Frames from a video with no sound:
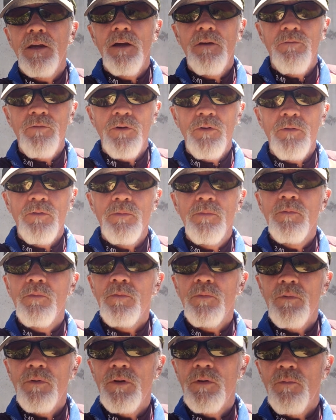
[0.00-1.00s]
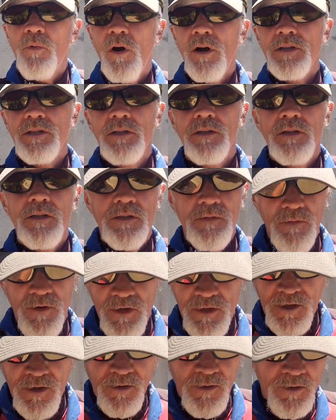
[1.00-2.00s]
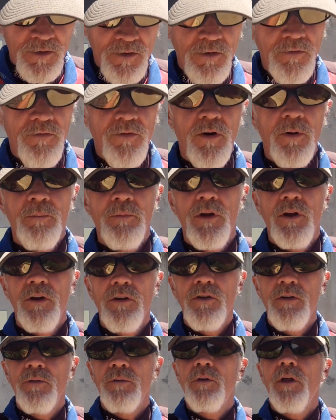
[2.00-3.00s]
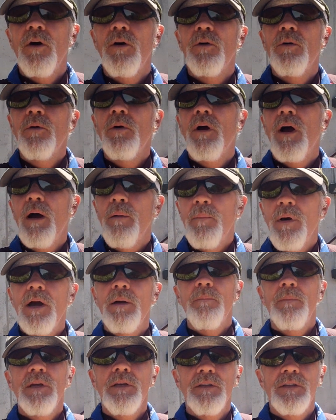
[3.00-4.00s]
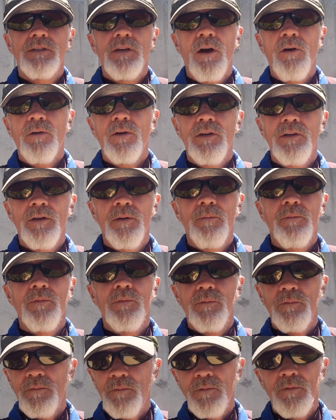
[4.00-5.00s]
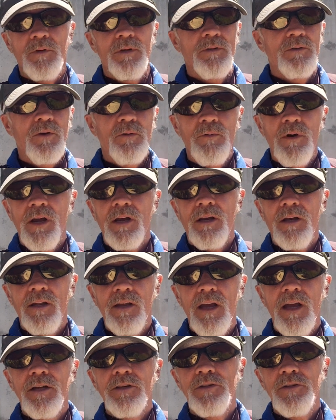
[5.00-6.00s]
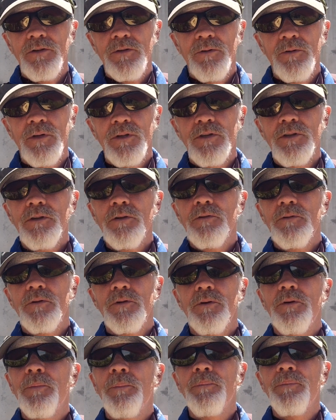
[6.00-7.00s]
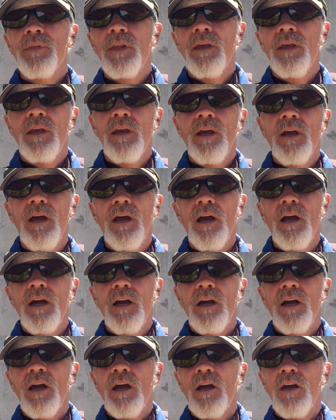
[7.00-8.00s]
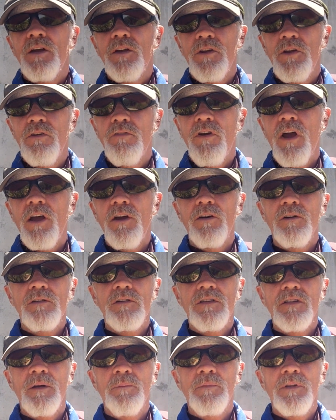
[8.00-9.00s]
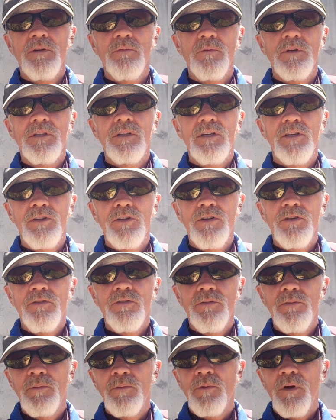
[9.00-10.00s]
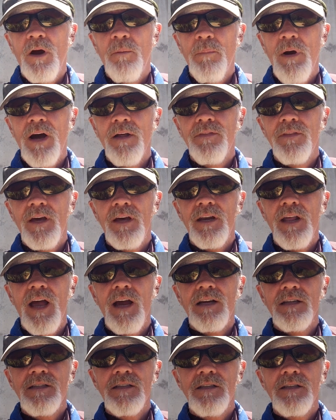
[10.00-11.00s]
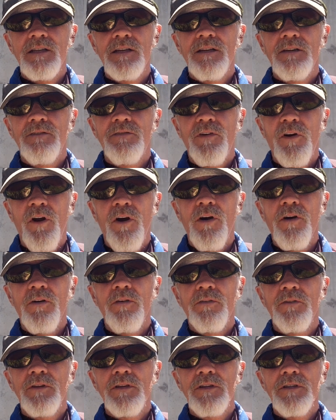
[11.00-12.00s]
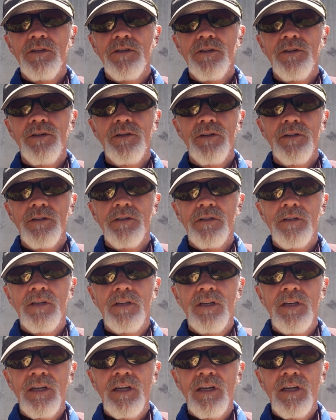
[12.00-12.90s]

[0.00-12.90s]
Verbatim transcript: If you you're watching this video and you're from there, you know I might be talking to, directly at you and to you. You've held something within you about that accident for all these years,